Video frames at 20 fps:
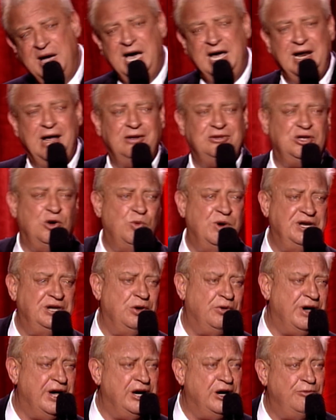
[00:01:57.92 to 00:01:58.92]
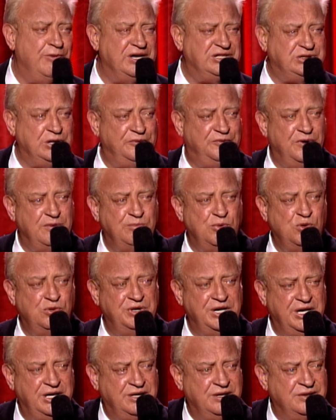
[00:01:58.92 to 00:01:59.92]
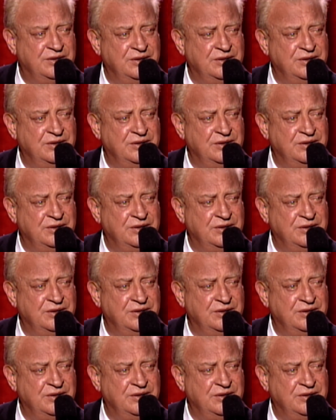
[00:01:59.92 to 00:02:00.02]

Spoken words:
my head out the window, got arrested for mooning.